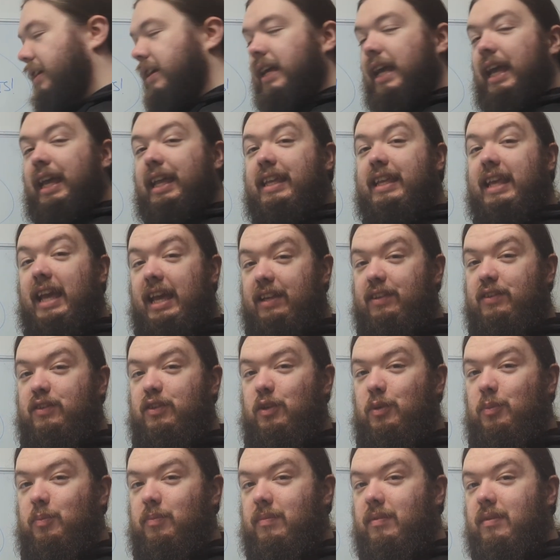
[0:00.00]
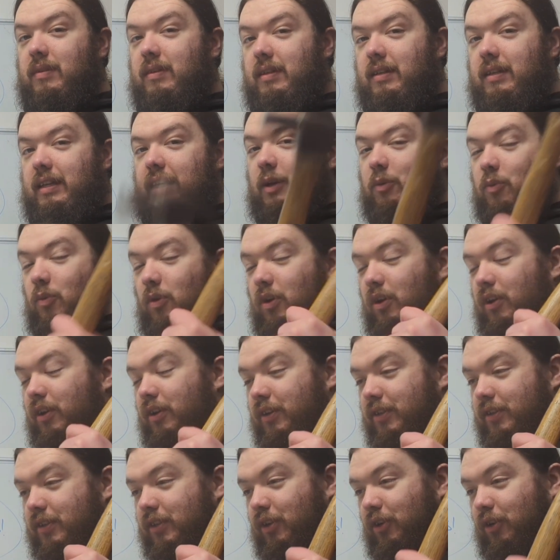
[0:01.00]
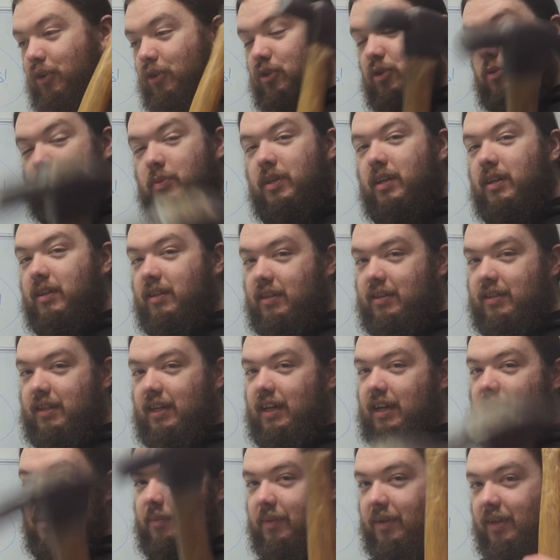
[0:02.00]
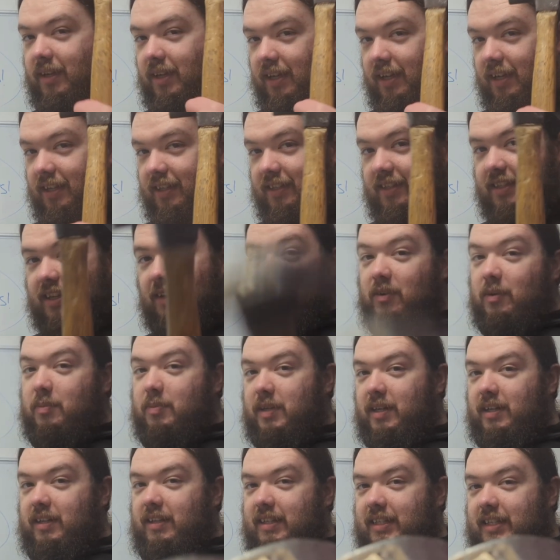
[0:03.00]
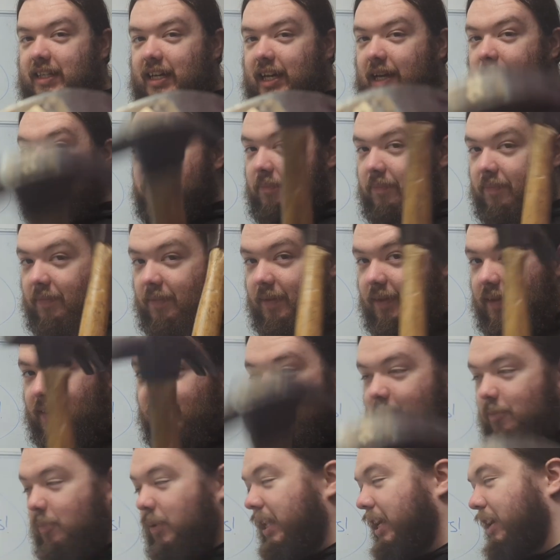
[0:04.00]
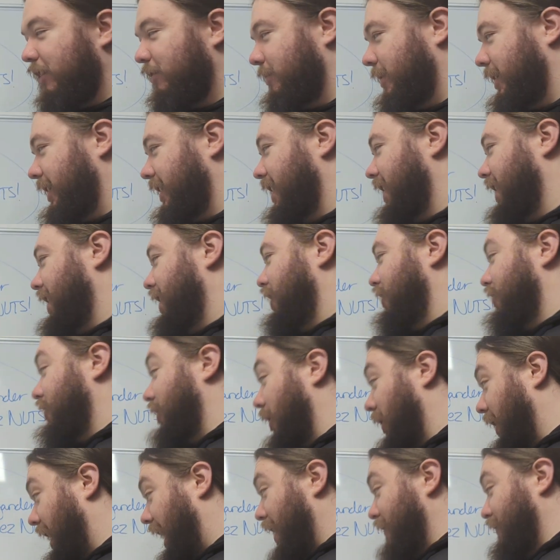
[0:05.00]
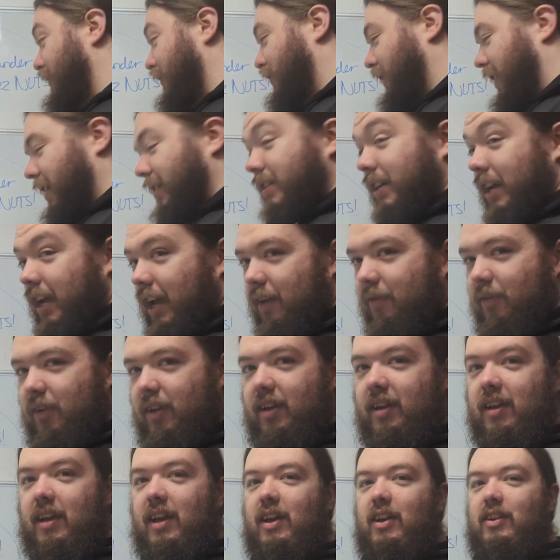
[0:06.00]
It gets them. It works 100% of the time, 70% of the time. Believe me. So heavy feint to heavy.